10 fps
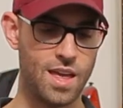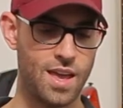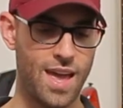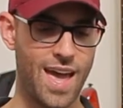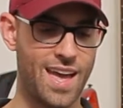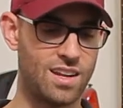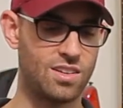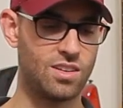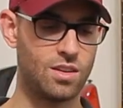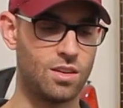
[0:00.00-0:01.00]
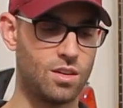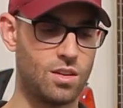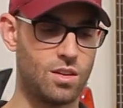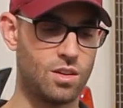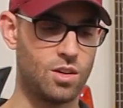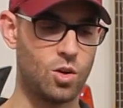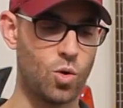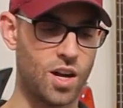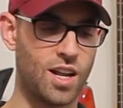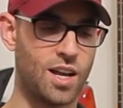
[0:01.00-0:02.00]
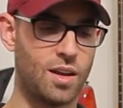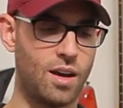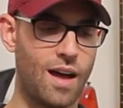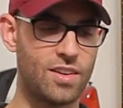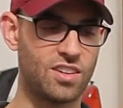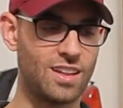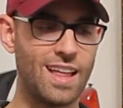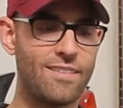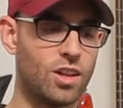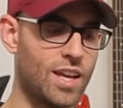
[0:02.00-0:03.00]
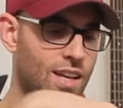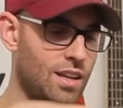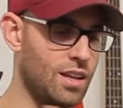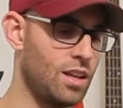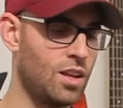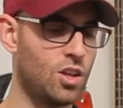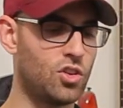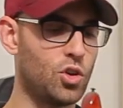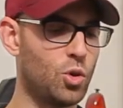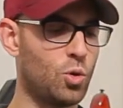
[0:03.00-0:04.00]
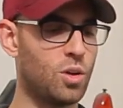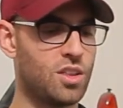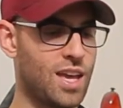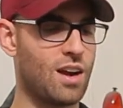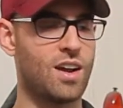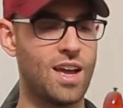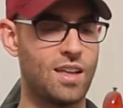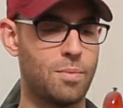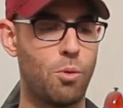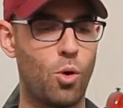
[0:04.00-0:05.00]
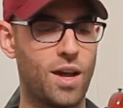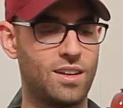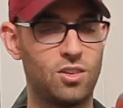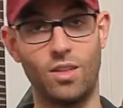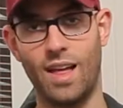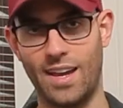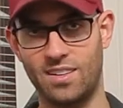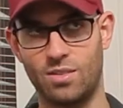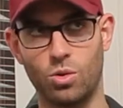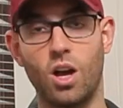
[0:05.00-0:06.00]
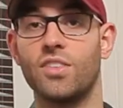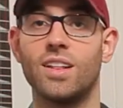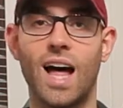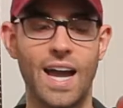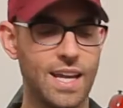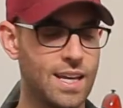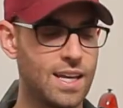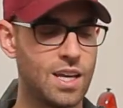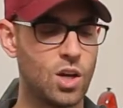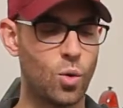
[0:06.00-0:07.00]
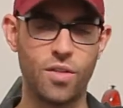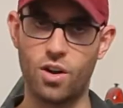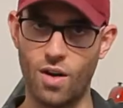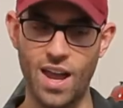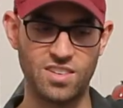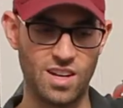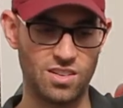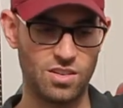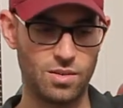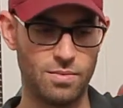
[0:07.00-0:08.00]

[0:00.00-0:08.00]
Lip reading: and we're going to obviously level it to the area, the point, to the, I guess we'll call it the line, where the horizon is.